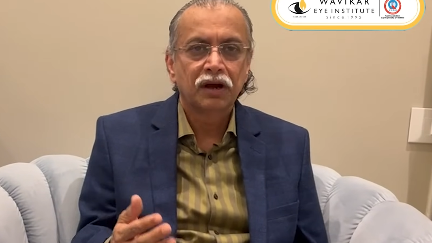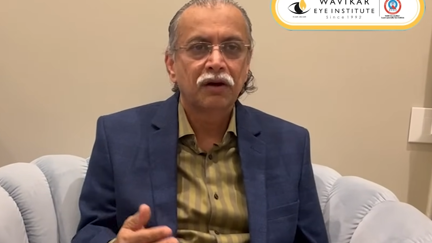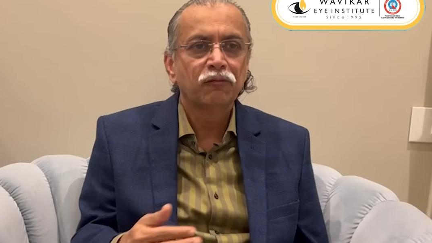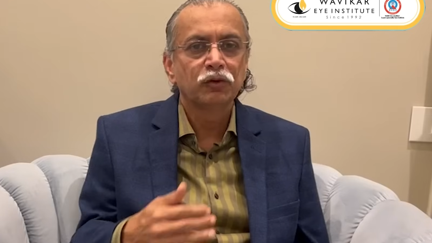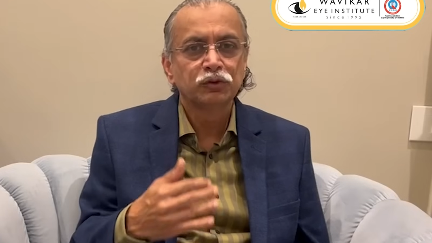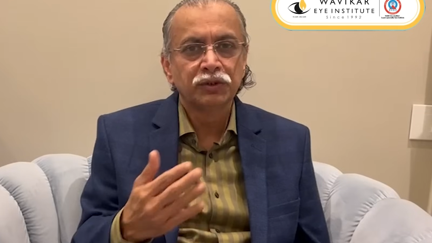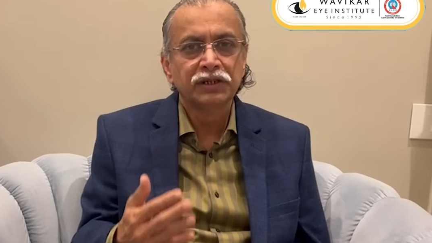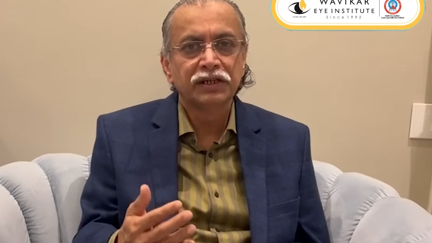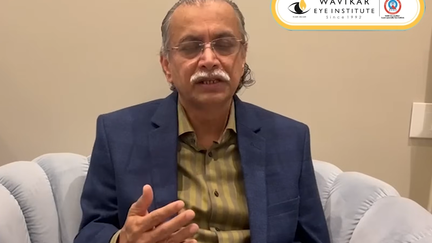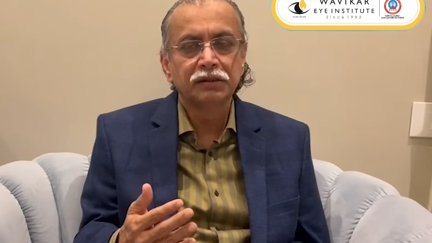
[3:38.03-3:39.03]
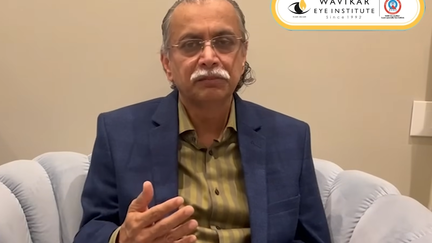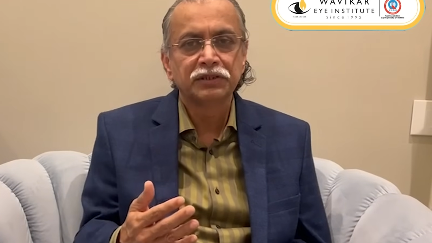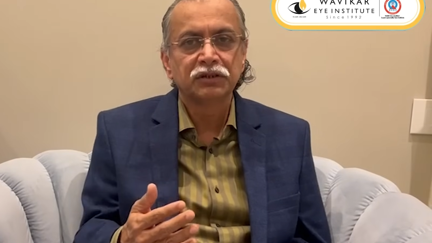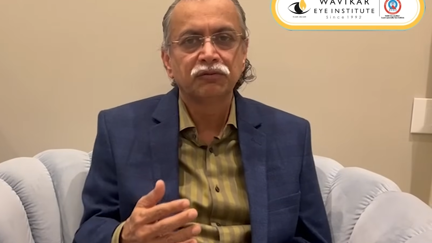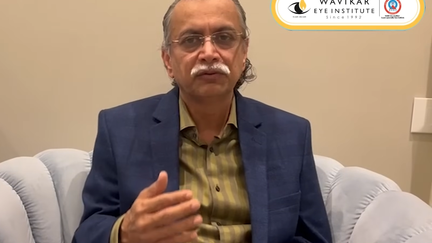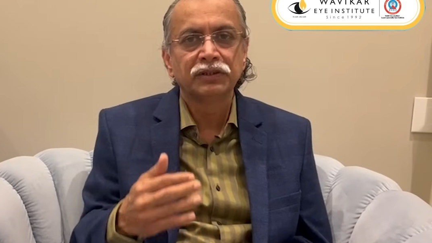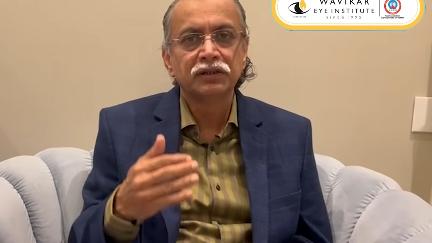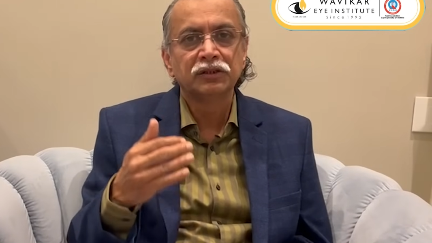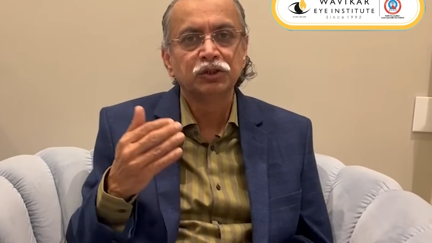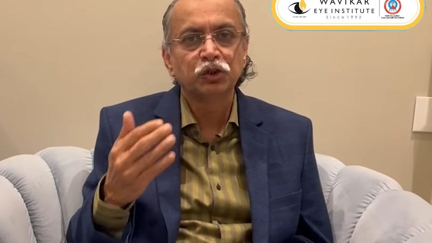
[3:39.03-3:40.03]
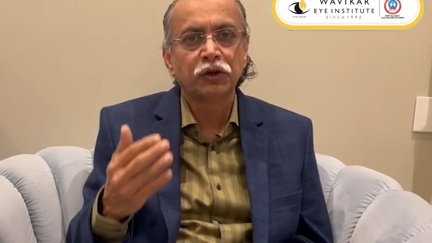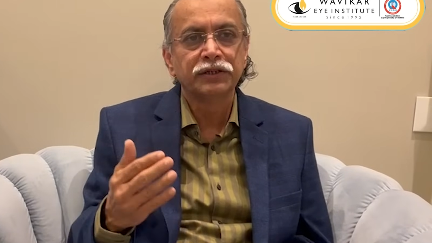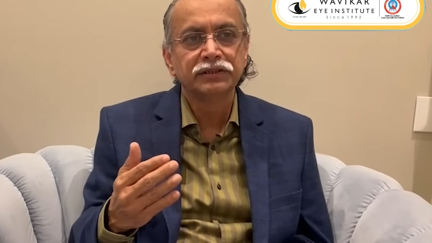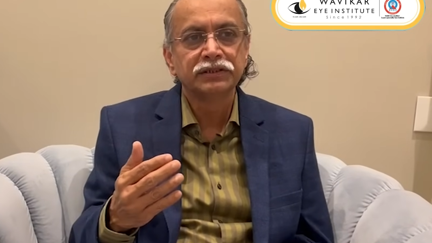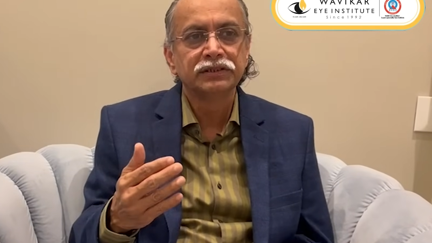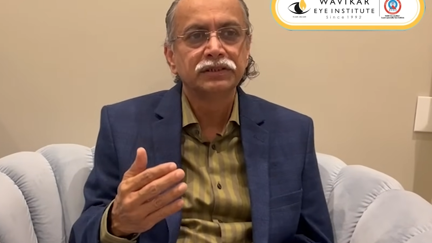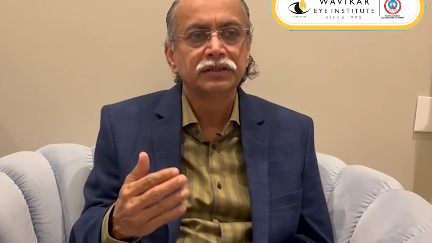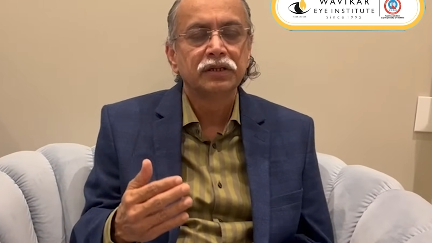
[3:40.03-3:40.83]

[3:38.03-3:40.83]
Of course, we'll tell the patient whether the choice is